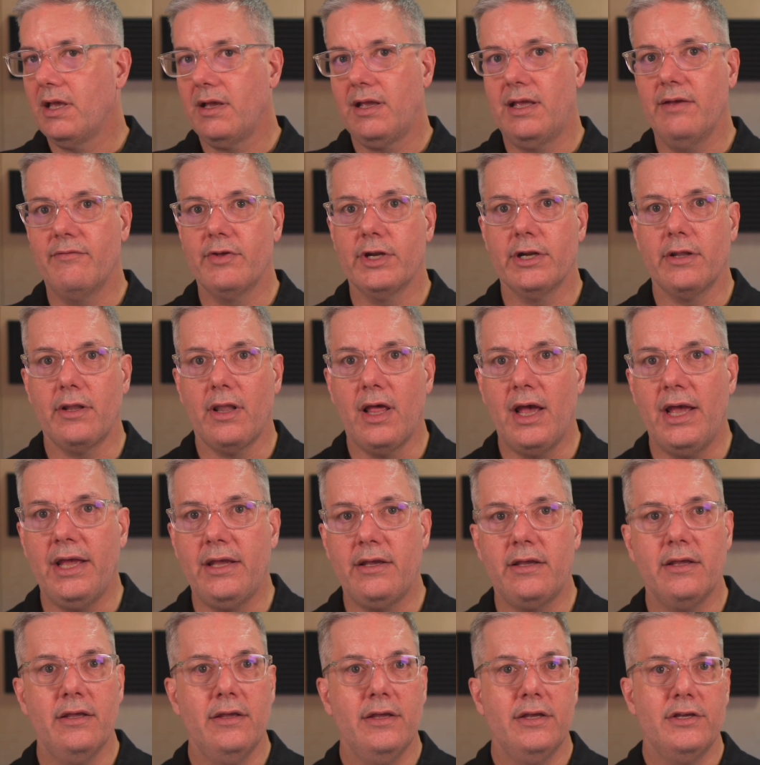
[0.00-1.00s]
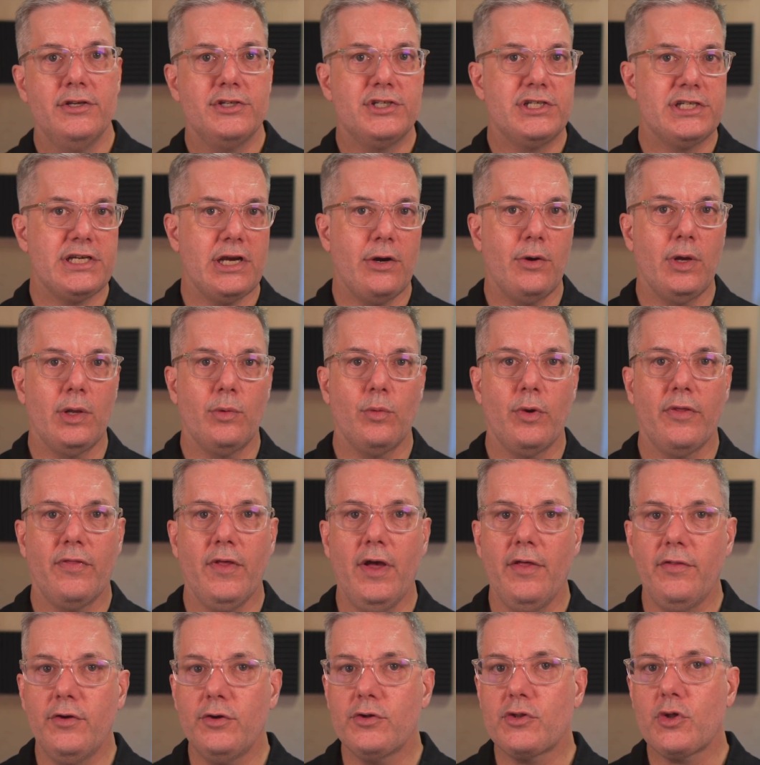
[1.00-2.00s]
give it a like, share it with
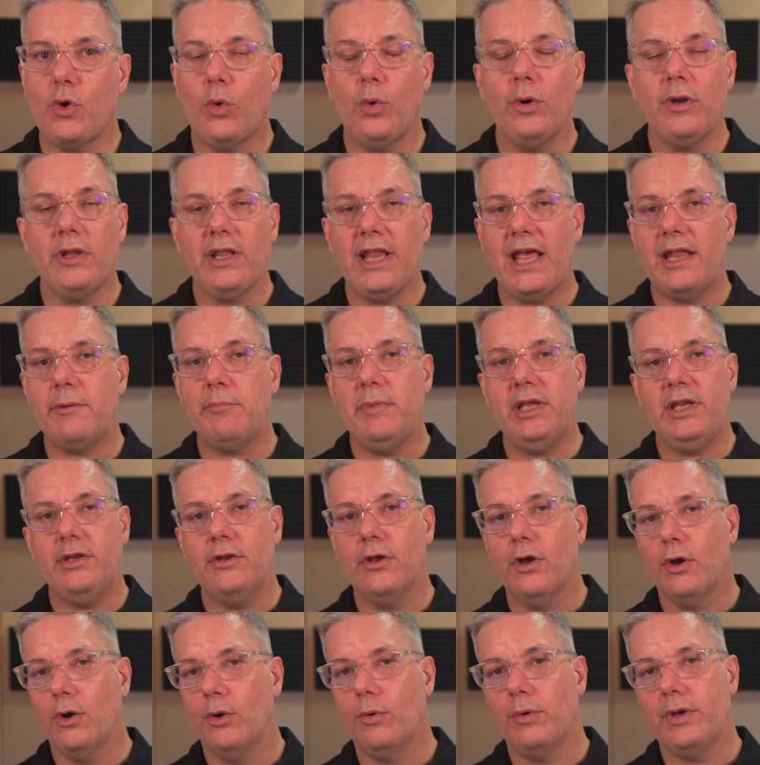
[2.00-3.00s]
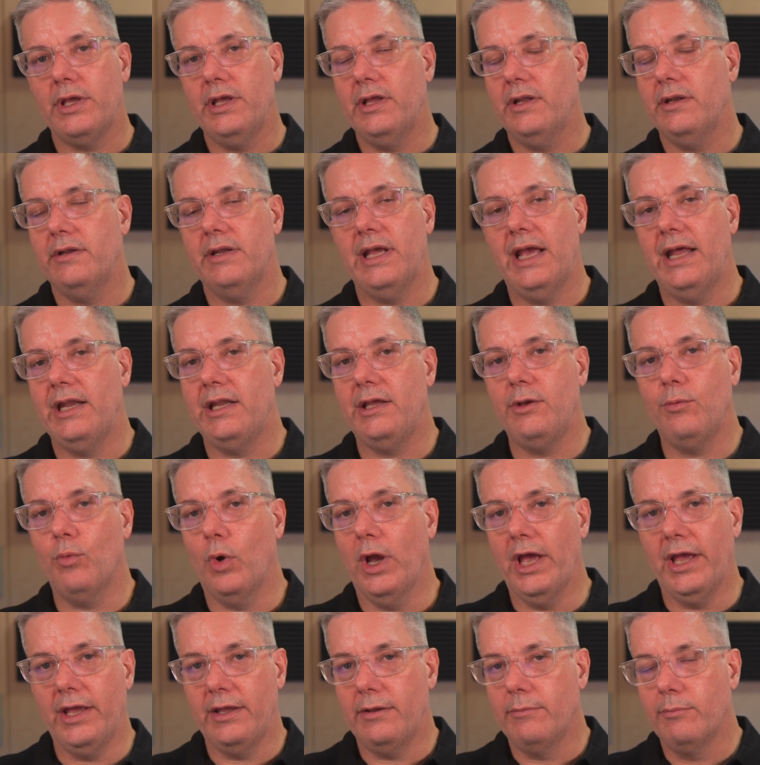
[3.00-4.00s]
others, or let me know in any
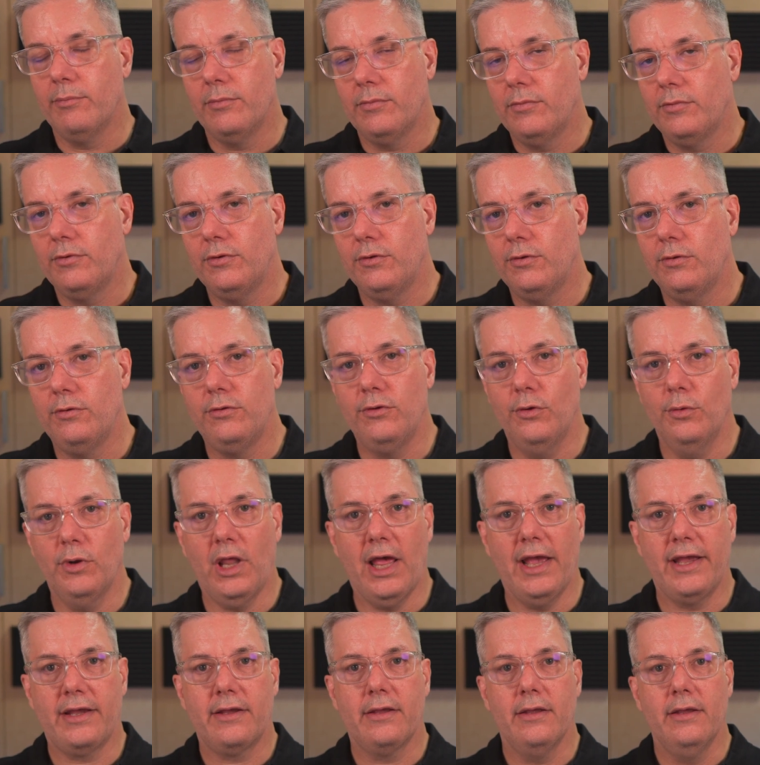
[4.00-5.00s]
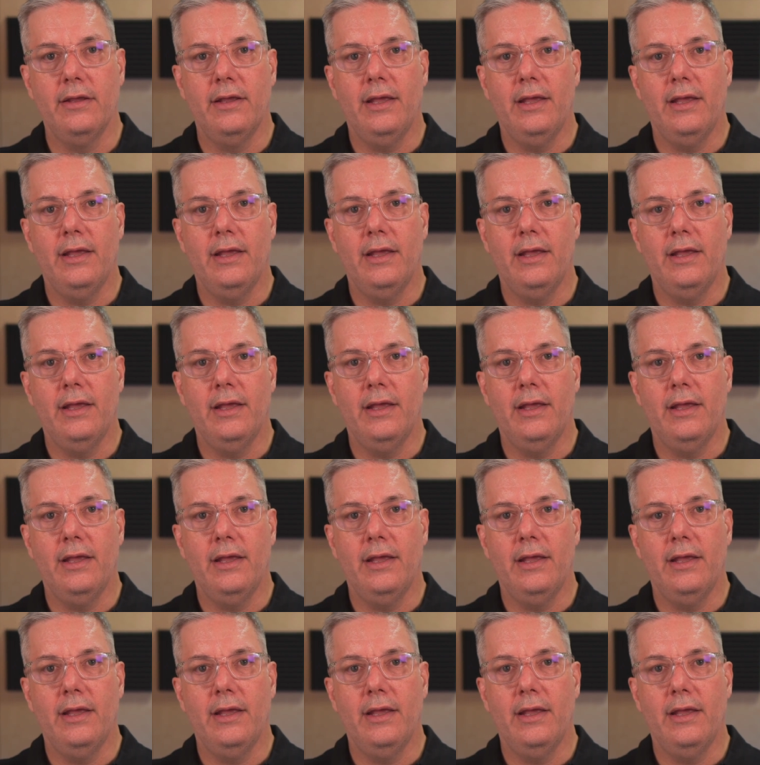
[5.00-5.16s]
way you like.